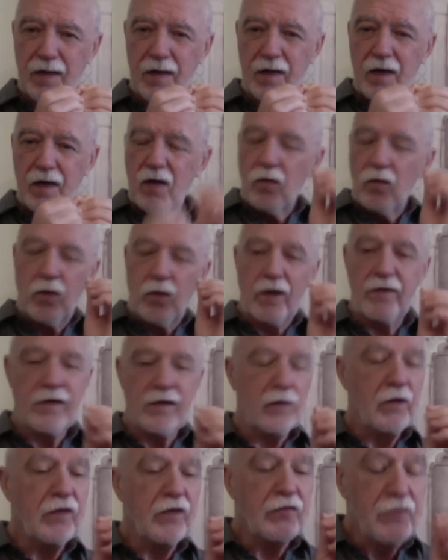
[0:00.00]
Where there
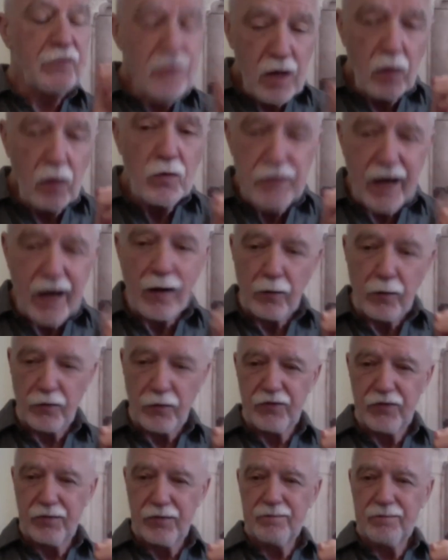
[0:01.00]
is no
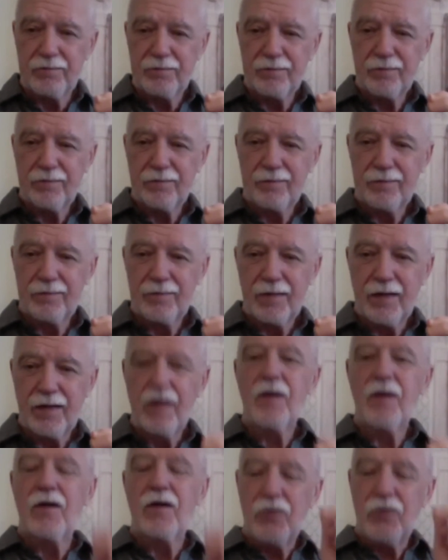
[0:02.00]
doubt,
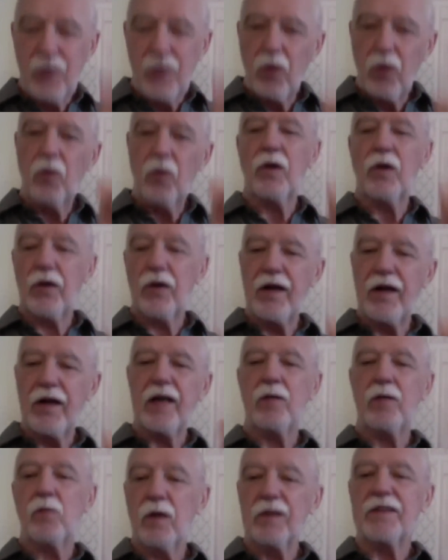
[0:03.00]
no
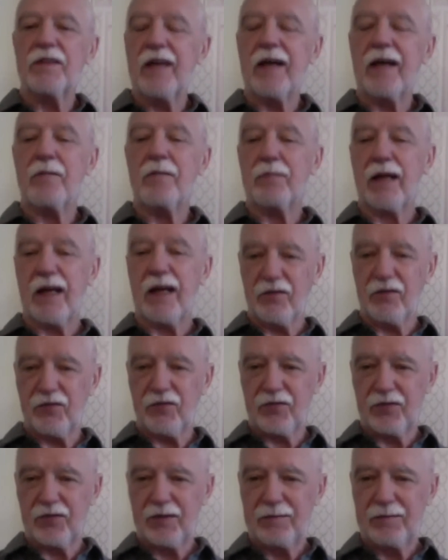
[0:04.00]
learning will take place."